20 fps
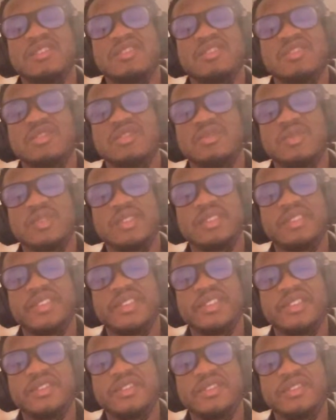just want
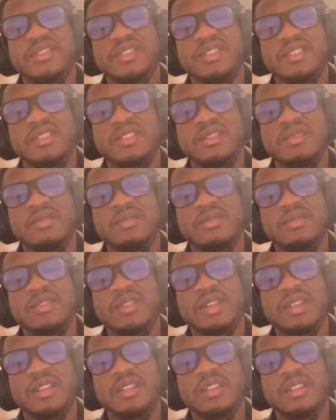years and youth.
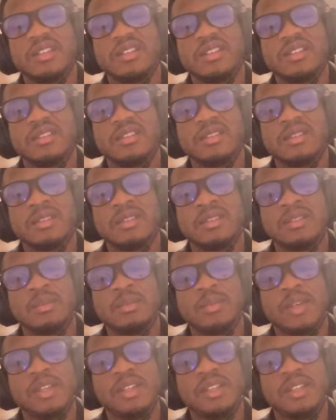I guess the
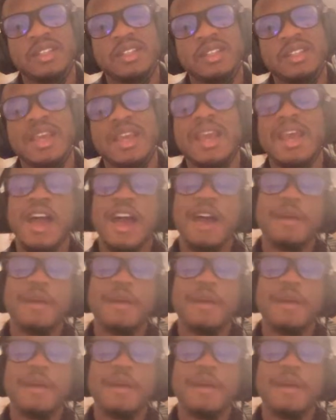Pelican. I